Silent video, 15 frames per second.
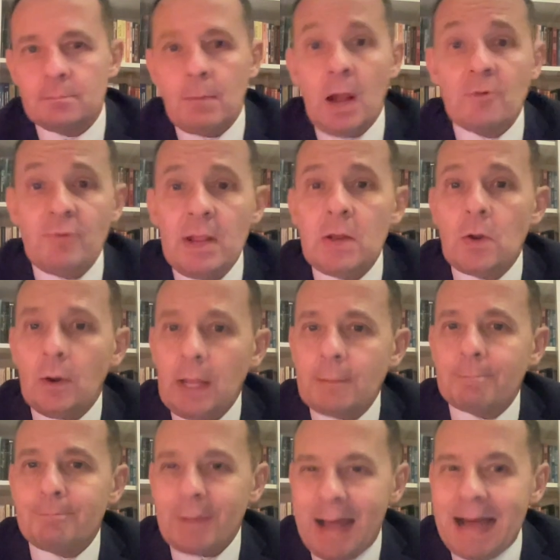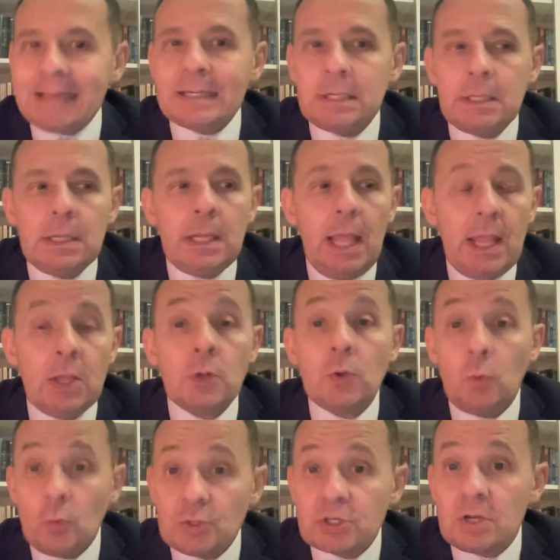read on it, but it could
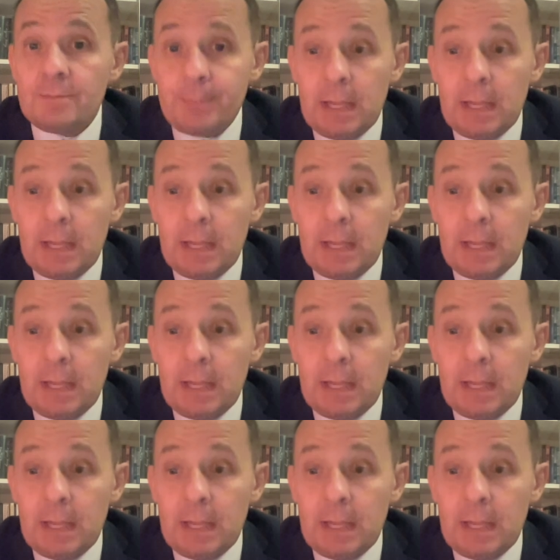also